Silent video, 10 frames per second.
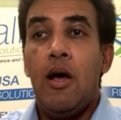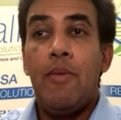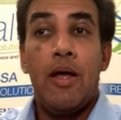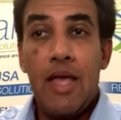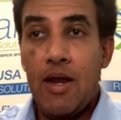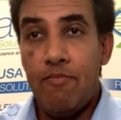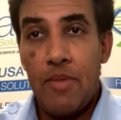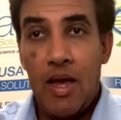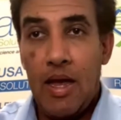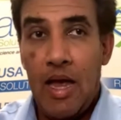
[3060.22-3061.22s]
Again,
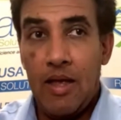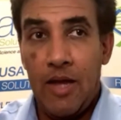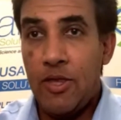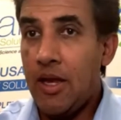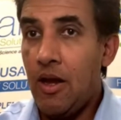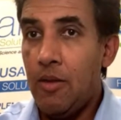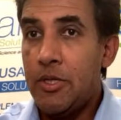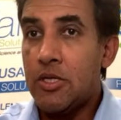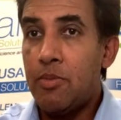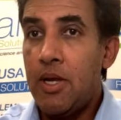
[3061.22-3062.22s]
I think it'll
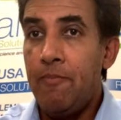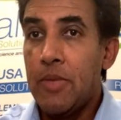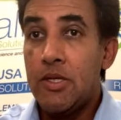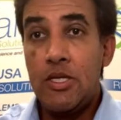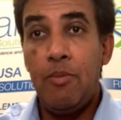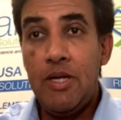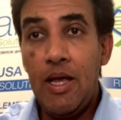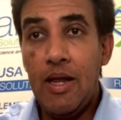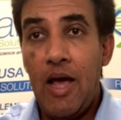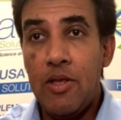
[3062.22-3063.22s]
just be CBD
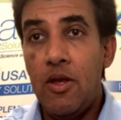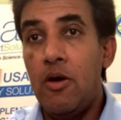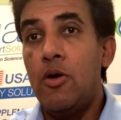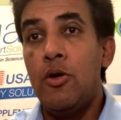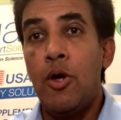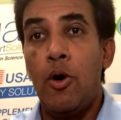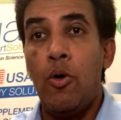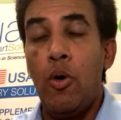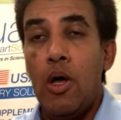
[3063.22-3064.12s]
allowed in there. No,